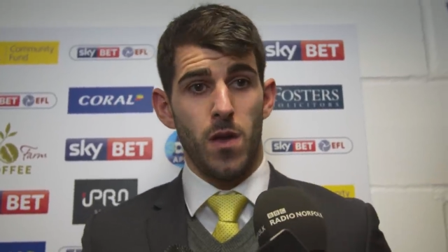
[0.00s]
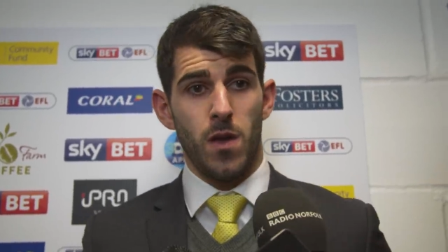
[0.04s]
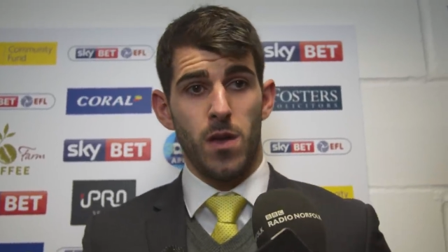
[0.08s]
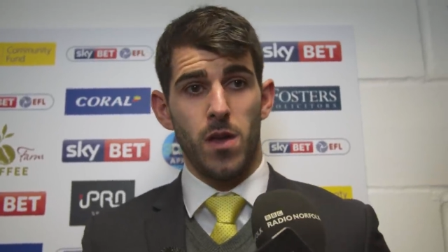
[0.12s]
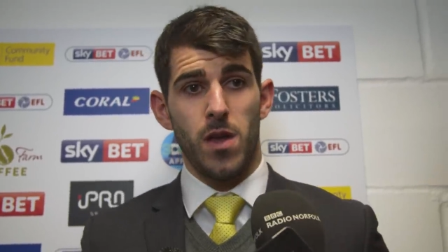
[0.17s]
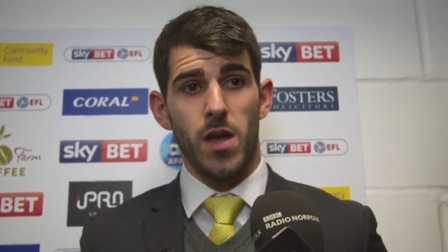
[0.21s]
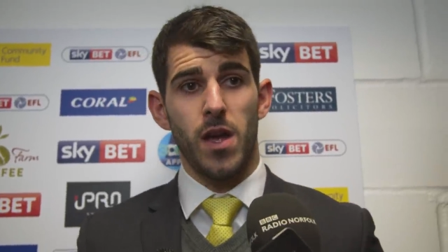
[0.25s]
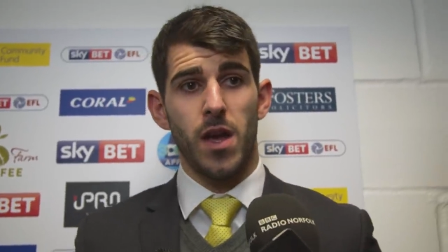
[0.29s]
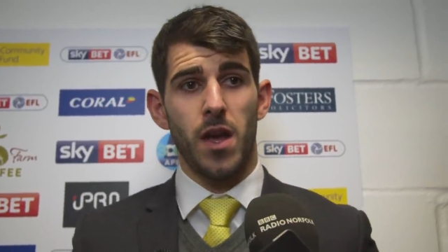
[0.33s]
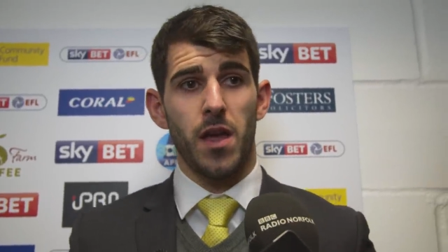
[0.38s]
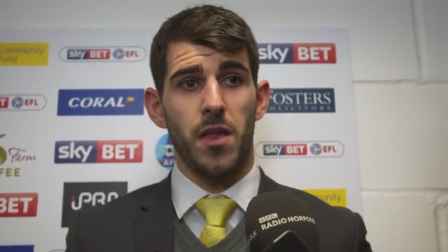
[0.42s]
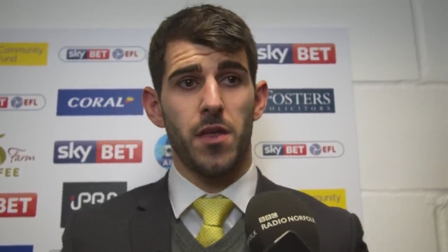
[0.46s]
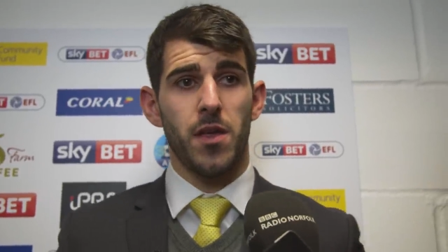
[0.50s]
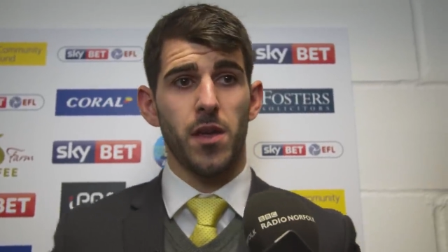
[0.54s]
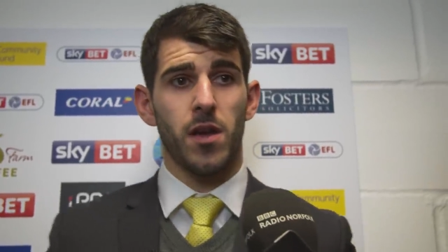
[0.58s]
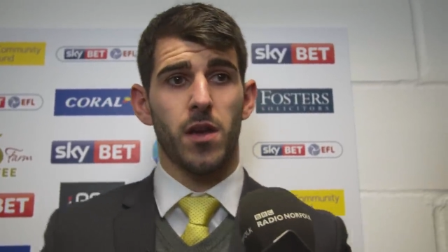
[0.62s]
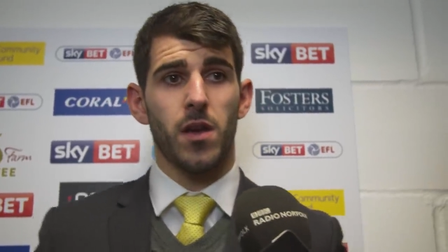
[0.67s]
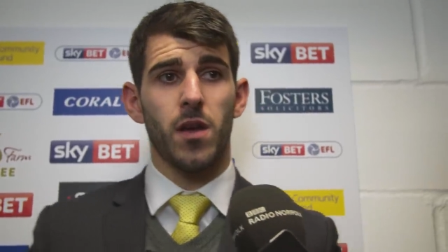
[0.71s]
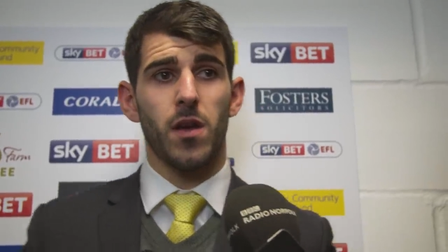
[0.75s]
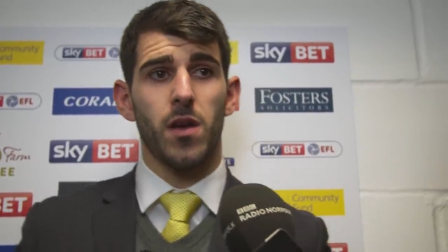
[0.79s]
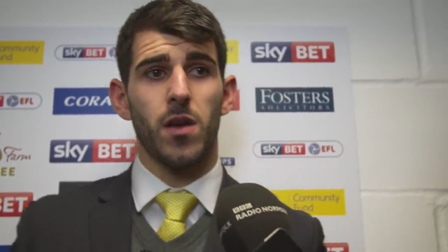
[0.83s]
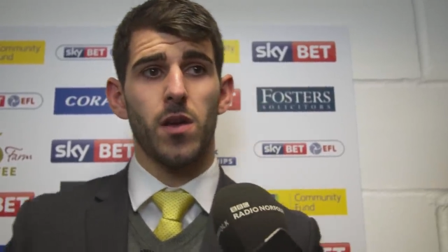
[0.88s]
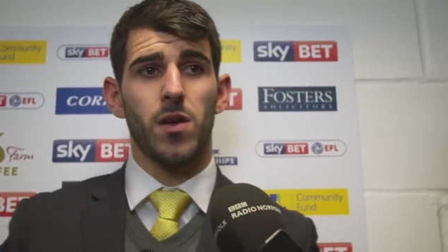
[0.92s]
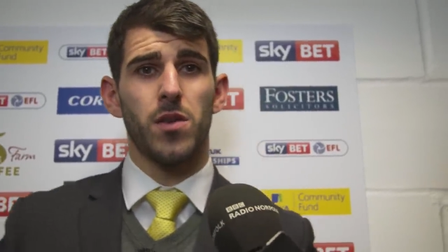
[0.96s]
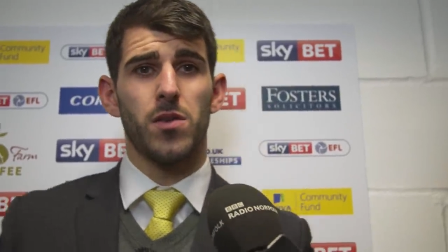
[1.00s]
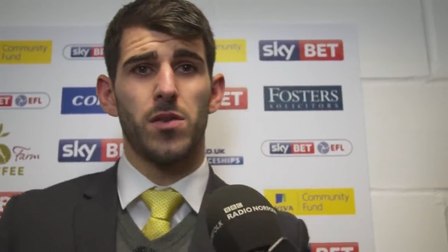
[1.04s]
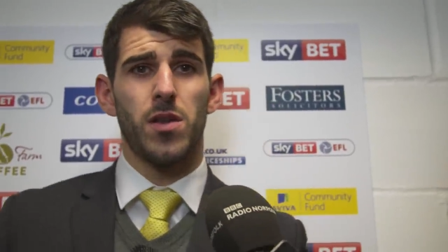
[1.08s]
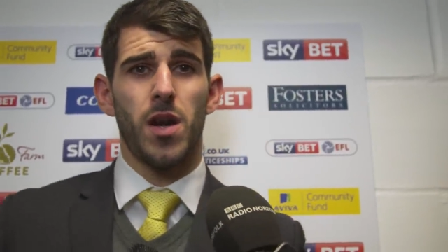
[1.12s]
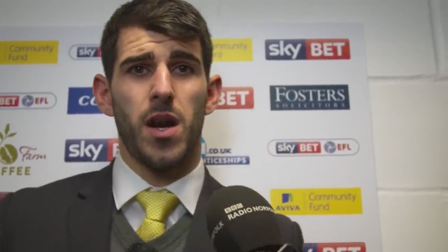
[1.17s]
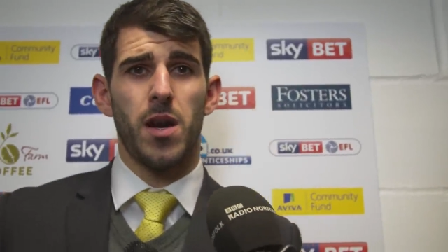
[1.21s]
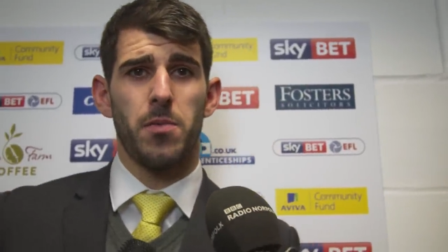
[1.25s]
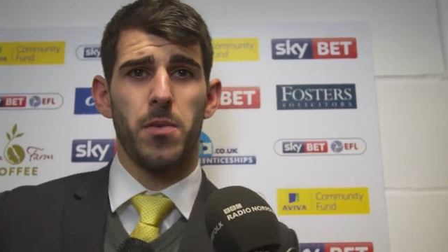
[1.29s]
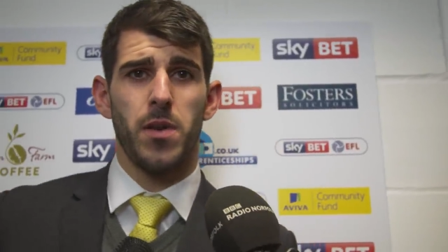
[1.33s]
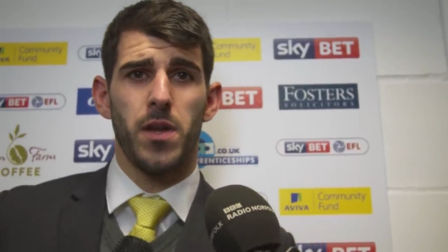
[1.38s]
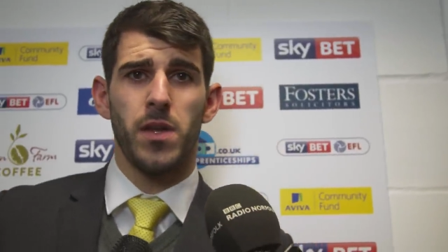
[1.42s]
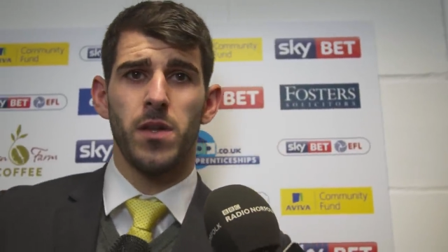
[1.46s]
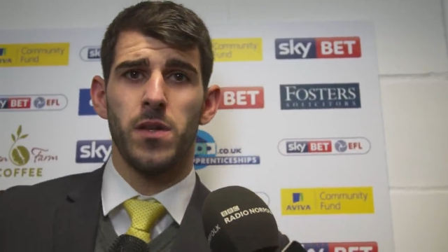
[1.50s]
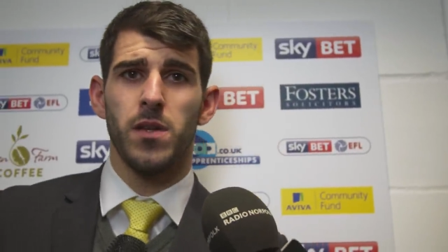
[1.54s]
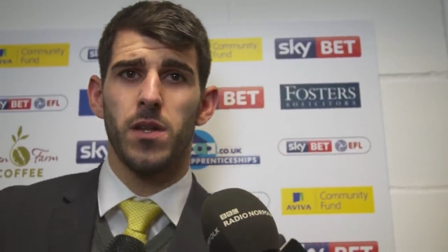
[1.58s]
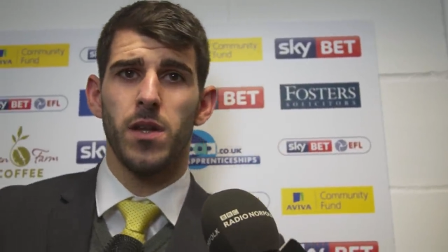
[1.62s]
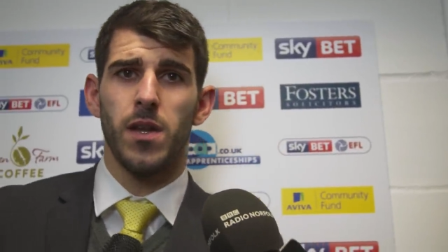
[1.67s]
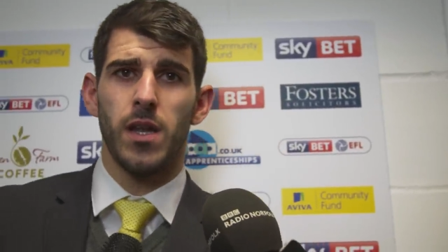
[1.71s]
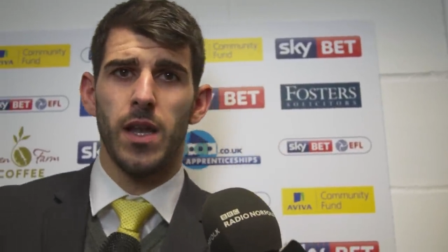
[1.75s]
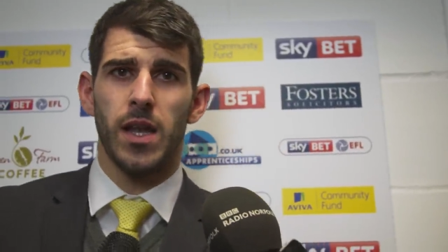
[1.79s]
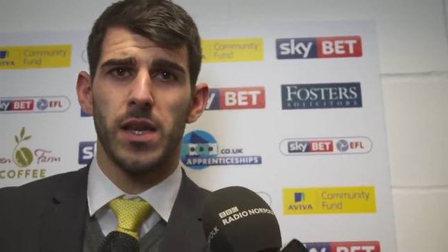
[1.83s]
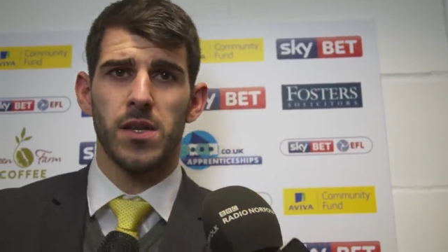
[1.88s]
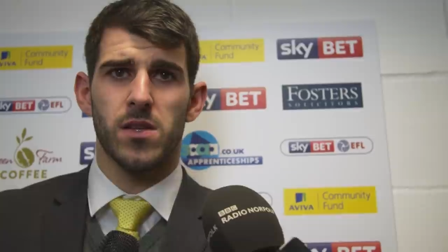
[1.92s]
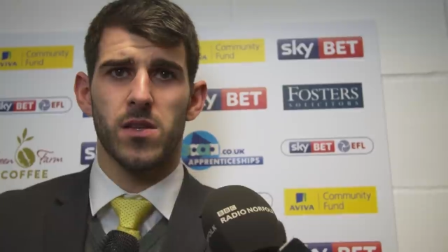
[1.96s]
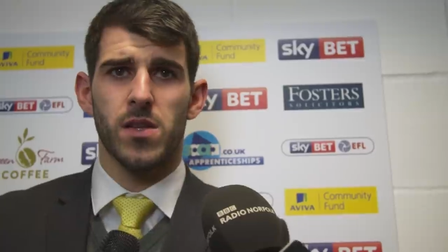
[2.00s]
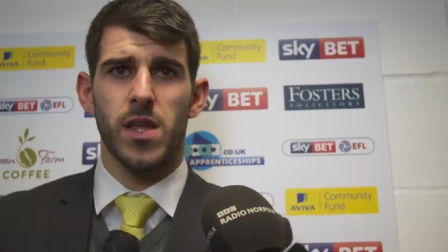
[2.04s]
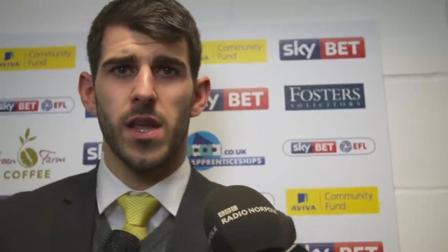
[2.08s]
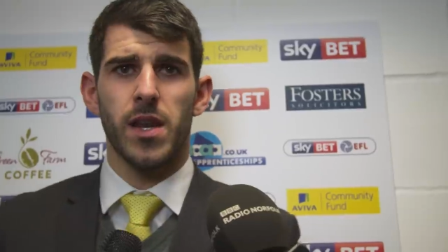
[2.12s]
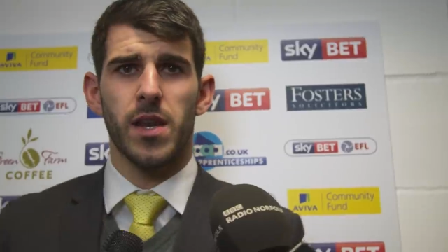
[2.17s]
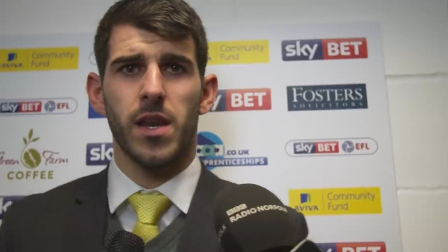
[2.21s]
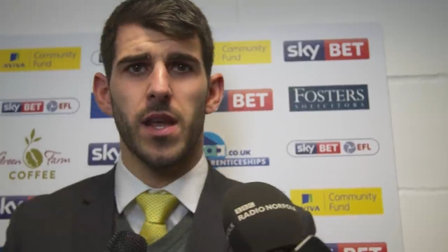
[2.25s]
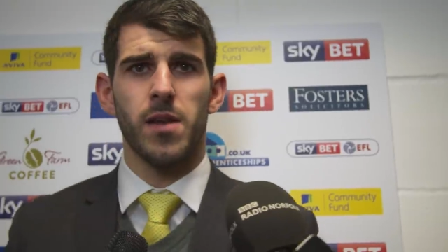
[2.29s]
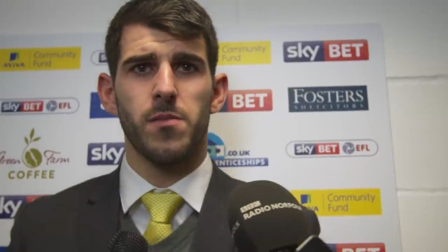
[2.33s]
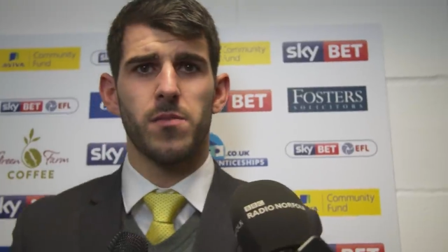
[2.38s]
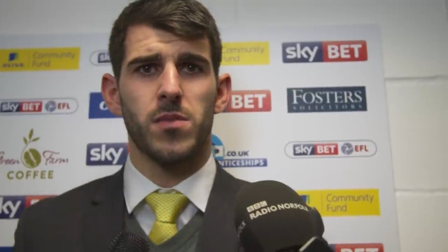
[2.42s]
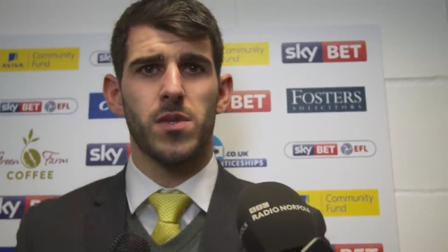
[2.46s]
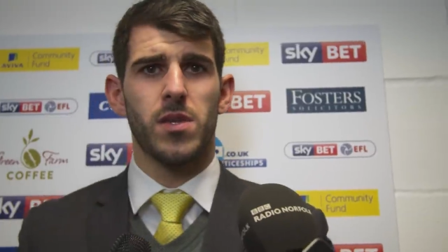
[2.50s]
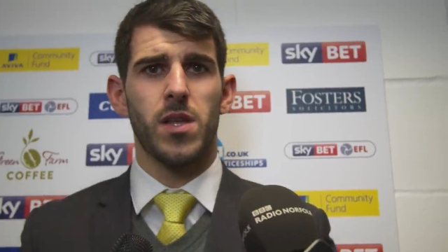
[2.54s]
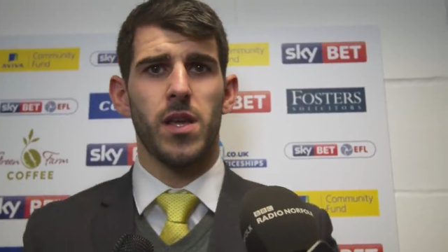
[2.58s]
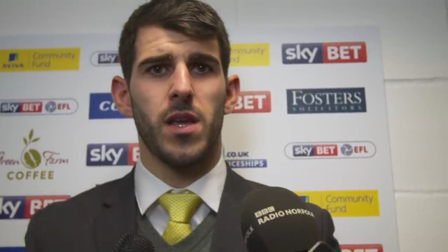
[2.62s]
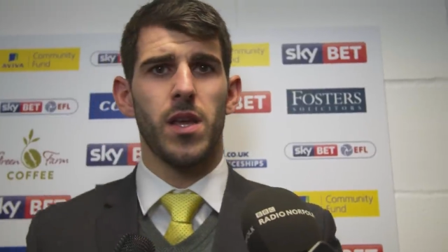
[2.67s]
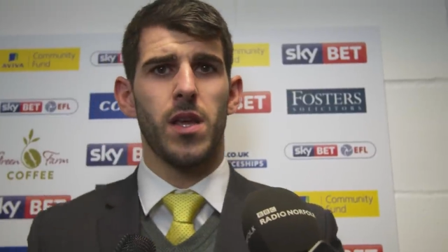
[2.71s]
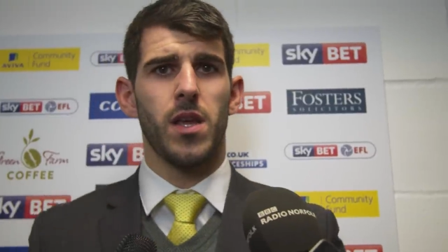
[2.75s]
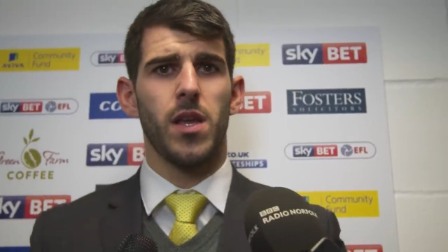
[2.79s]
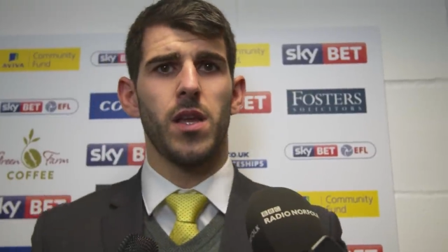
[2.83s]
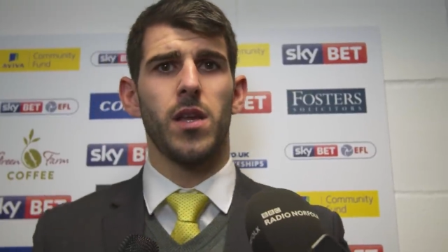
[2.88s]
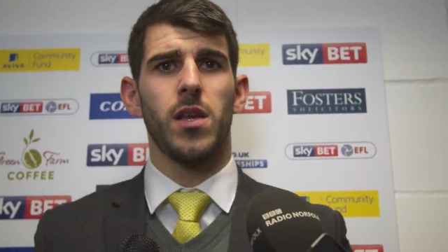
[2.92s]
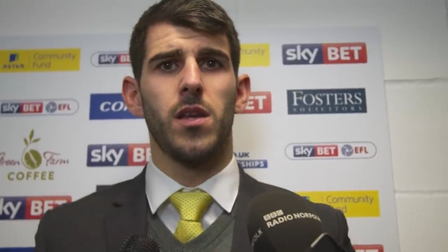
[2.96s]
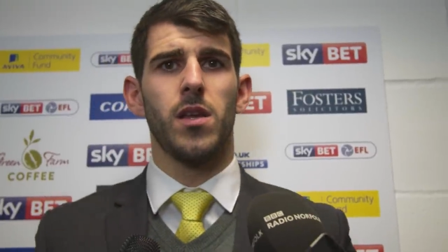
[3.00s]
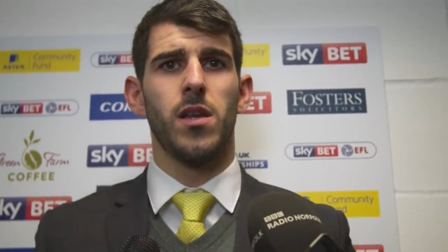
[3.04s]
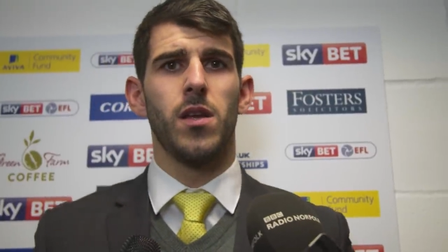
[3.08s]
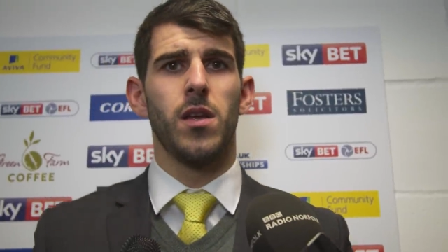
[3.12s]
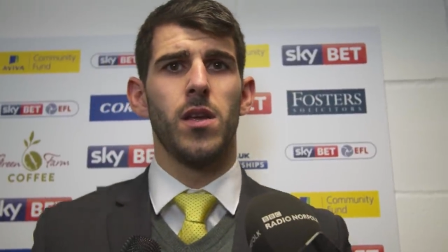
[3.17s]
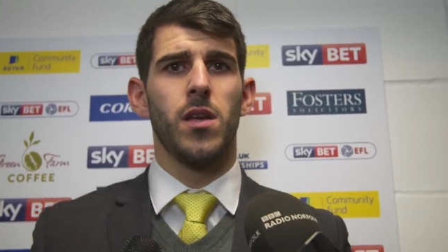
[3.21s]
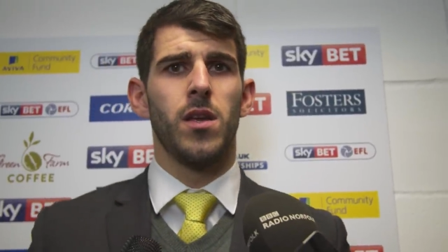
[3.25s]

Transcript: Yeah, I think uh, Derby in the last ten games they